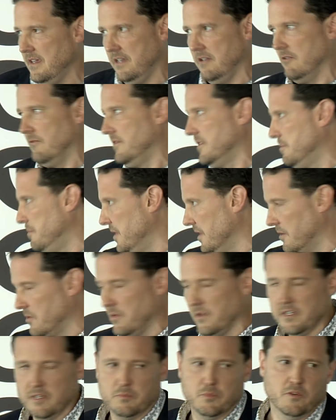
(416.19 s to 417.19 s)
if it's
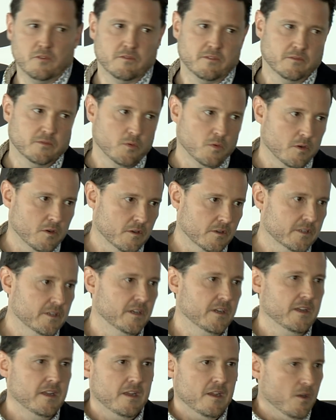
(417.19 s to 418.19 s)
Bitcoin, the proof of
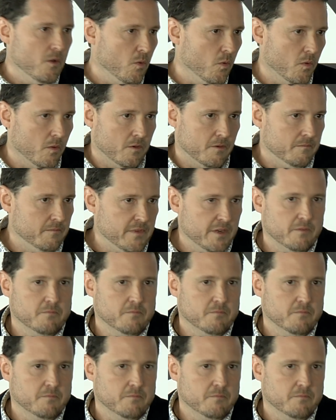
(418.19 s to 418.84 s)
work, or